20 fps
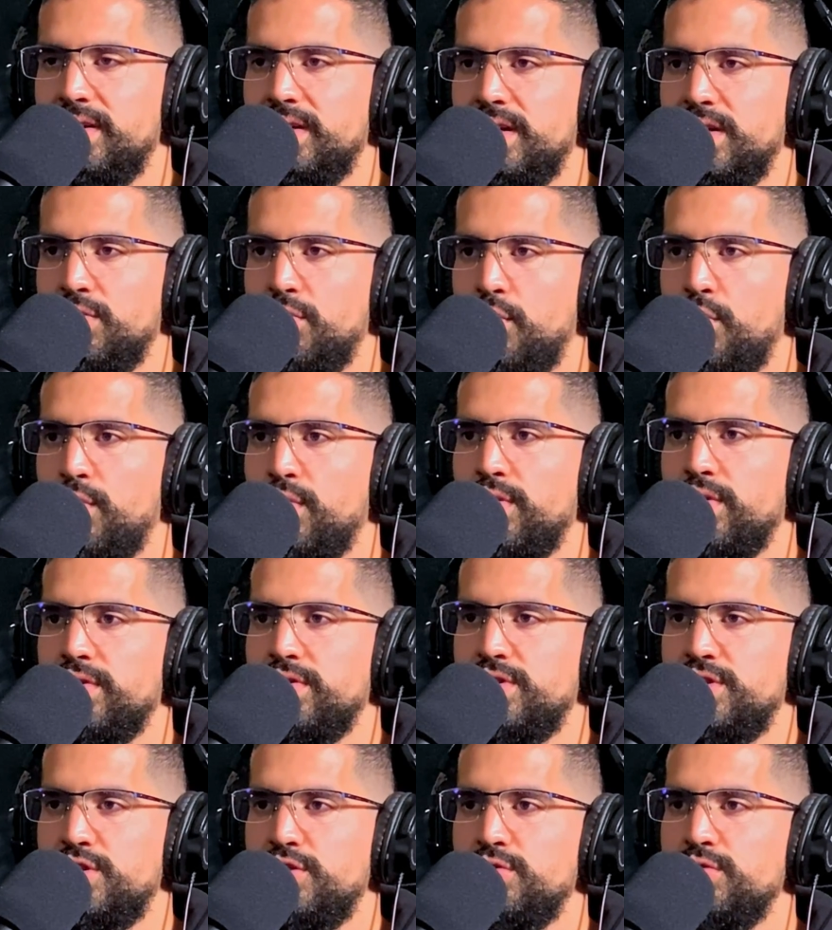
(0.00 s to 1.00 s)
in order
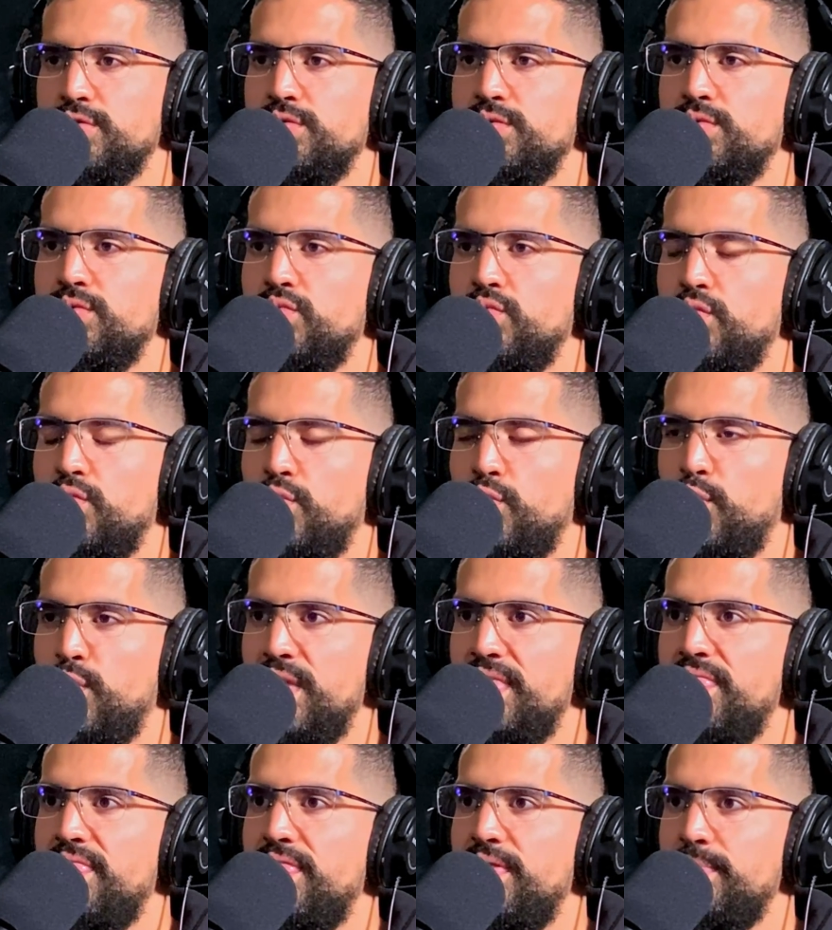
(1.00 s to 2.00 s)
to
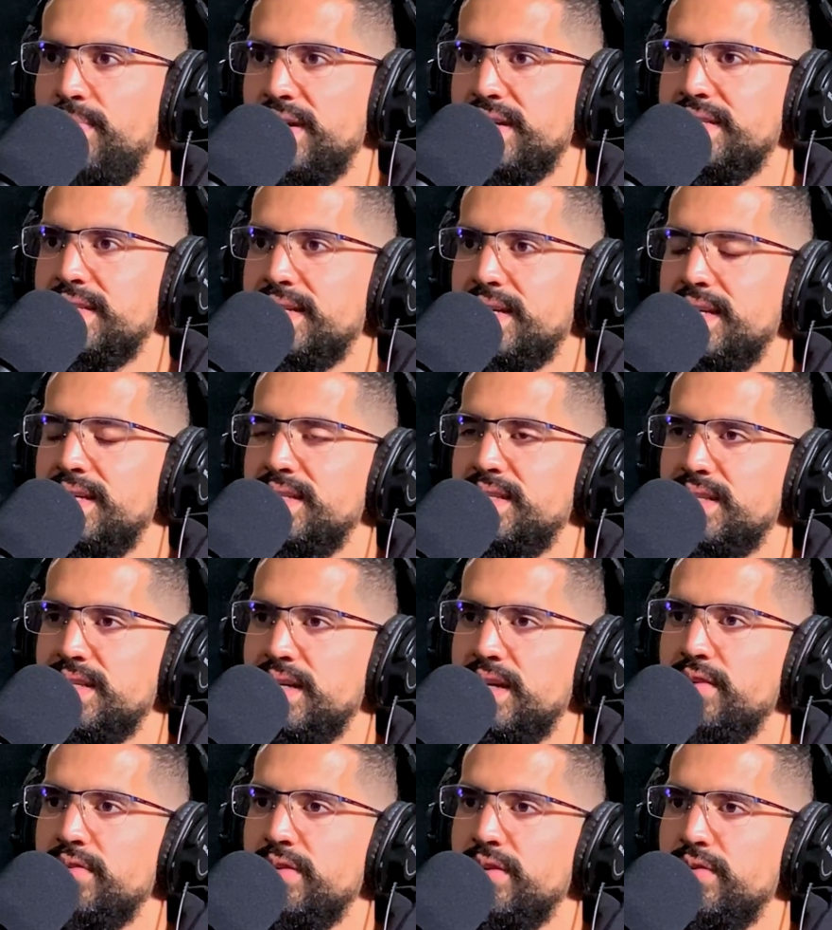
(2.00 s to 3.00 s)
win the best case
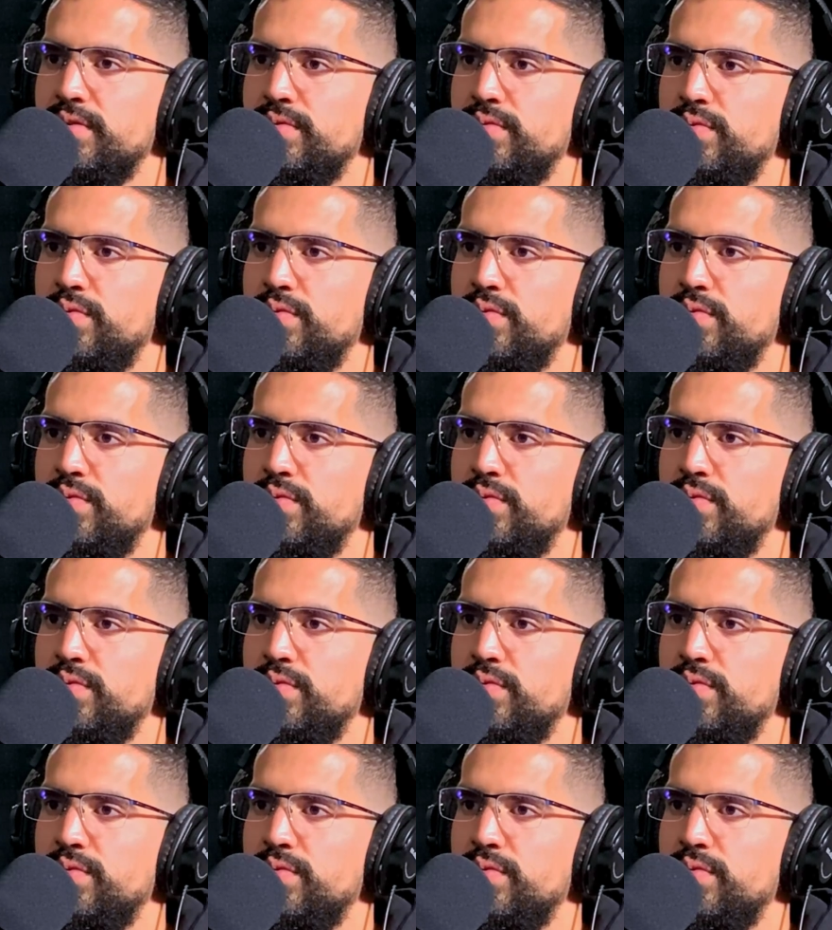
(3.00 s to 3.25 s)
scenario.